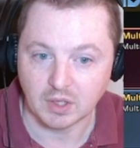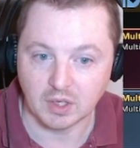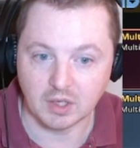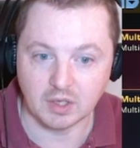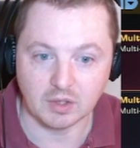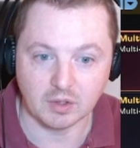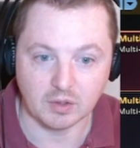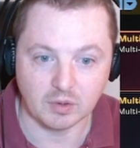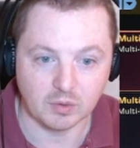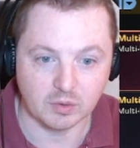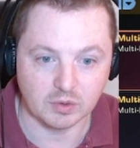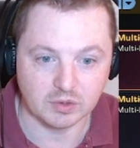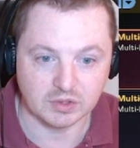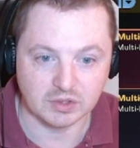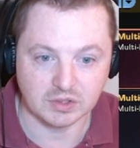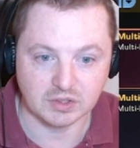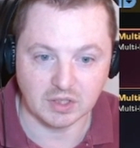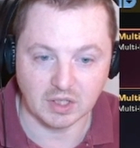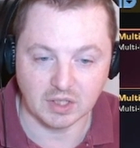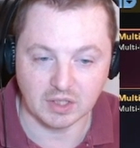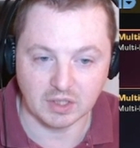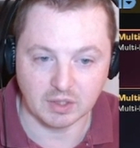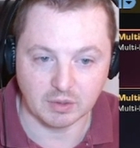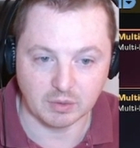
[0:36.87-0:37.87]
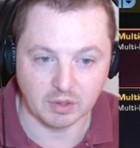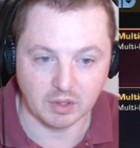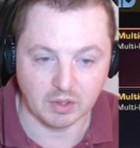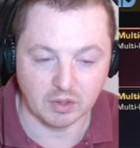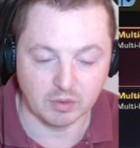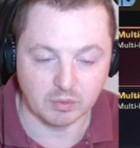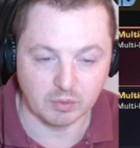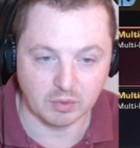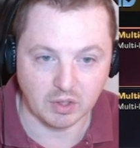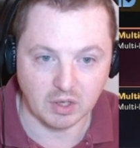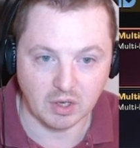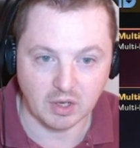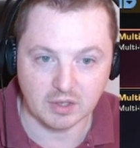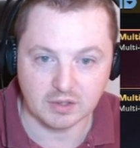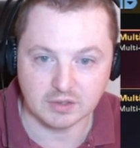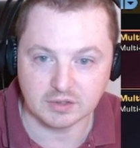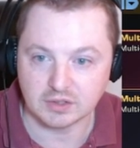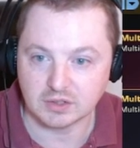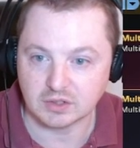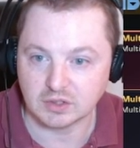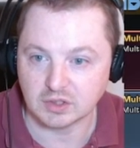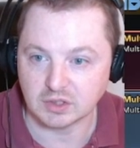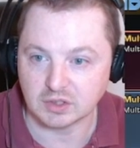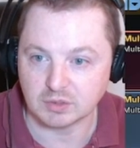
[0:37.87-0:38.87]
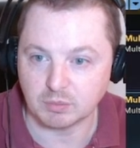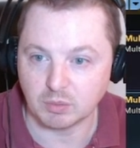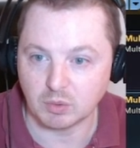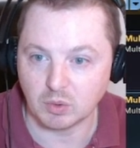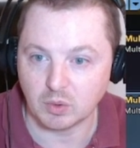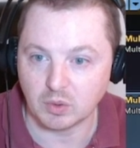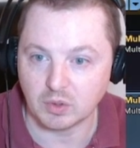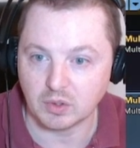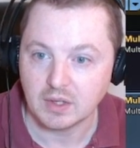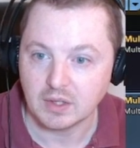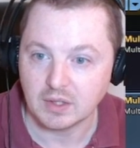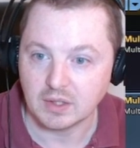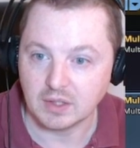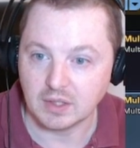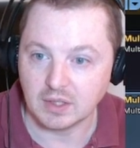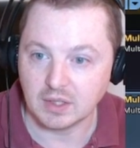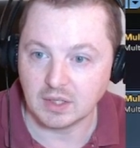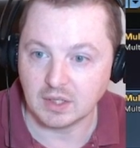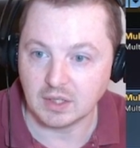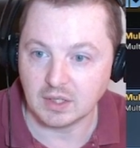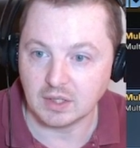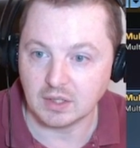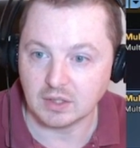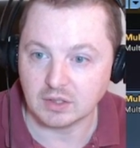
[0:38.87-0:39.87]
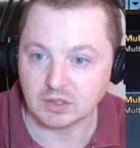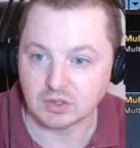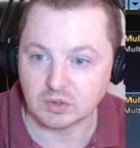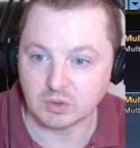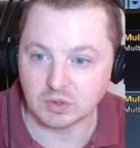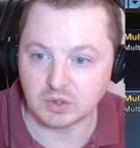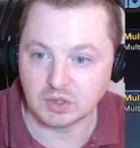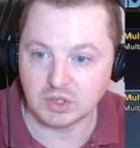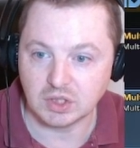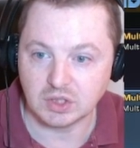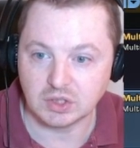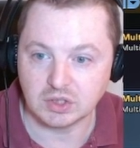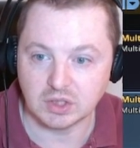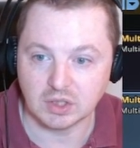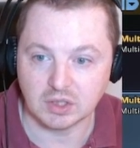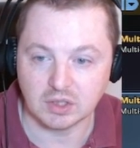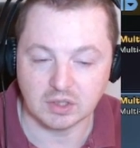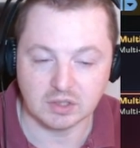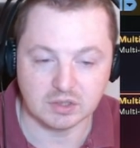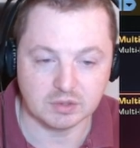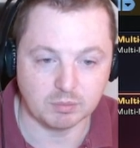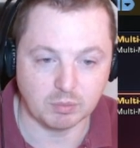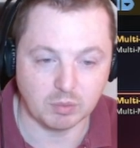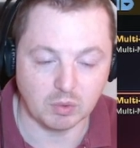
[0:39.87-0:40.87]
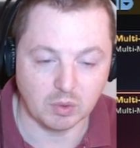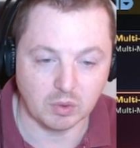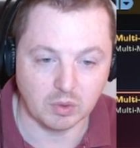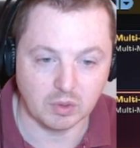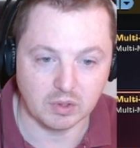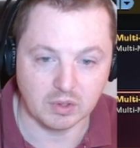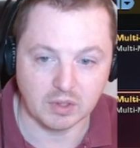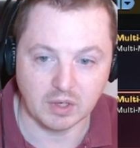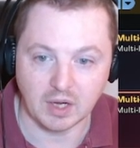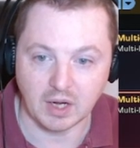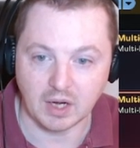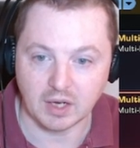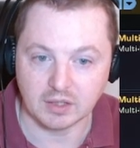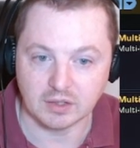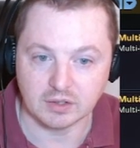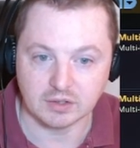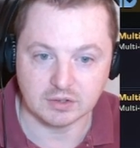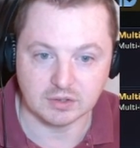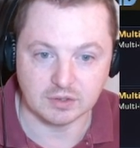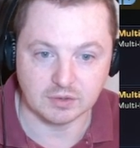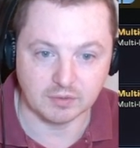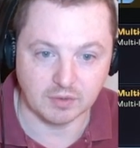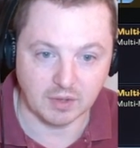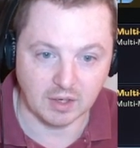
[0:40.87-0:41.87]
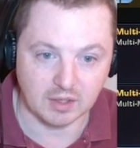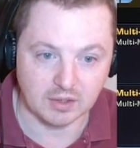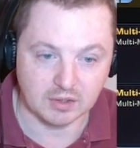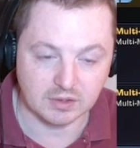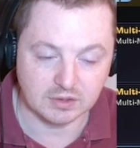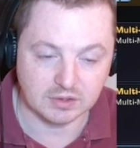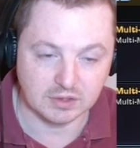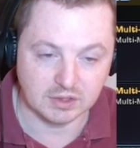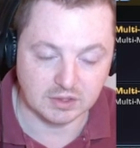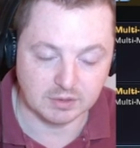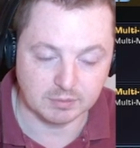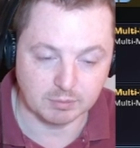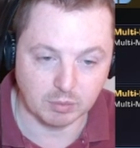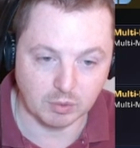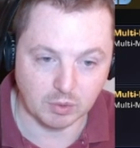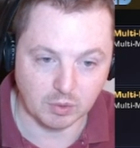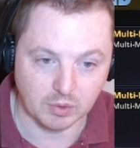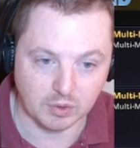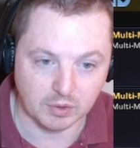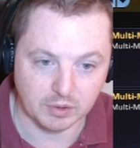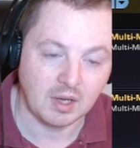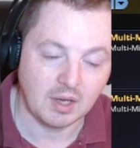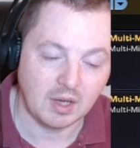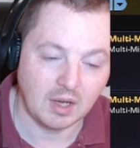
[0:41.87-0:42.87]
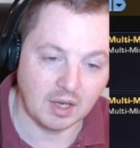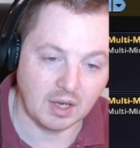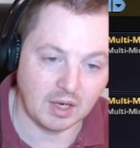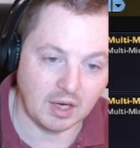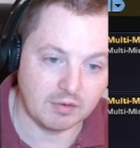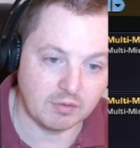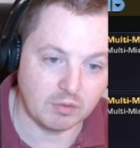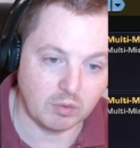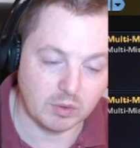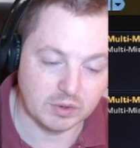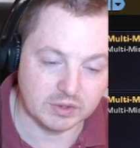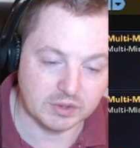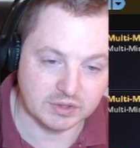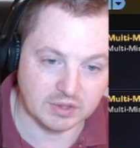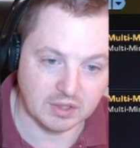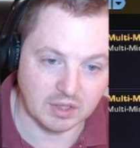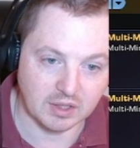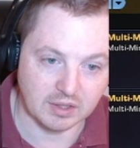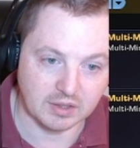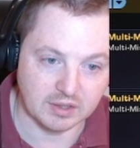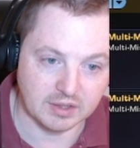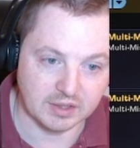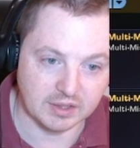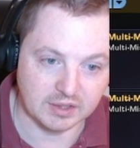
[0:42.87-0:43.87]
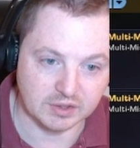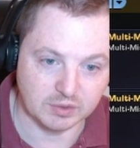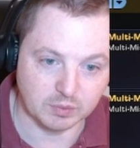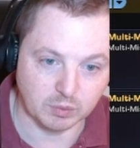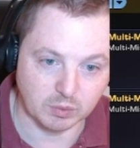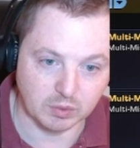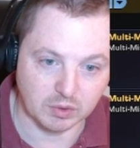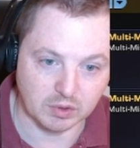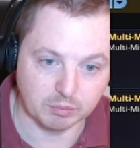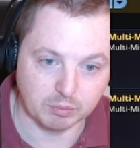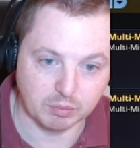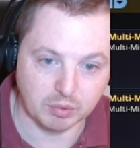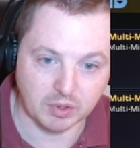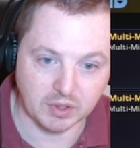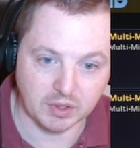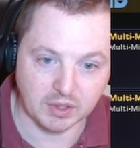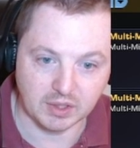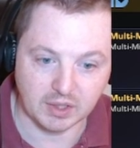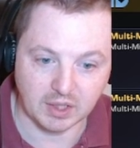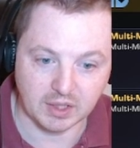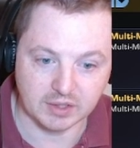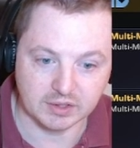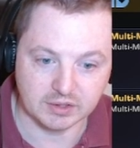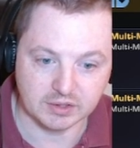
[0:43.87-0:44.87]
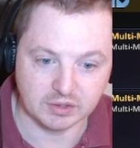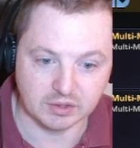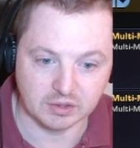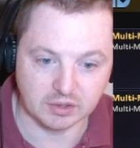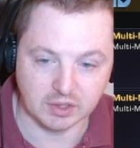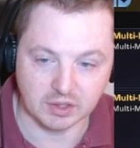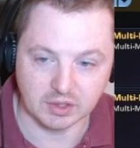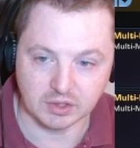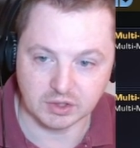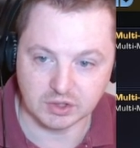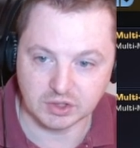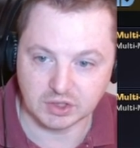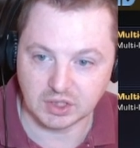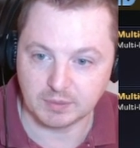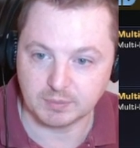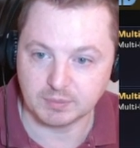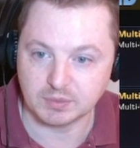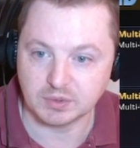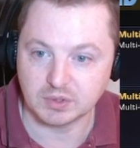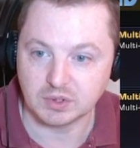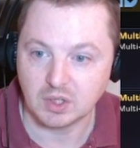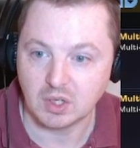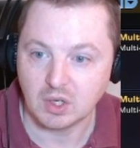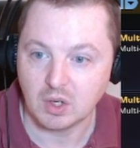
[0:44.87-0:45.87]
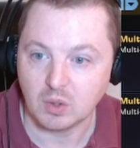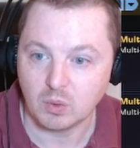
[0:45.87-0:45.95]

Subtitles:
Of course, it's not, there we go, the Reconnaissance Explorer, the Strategic Explorer, and the Surveillance Explorer. And I've always thought these were pretty nice looking ships.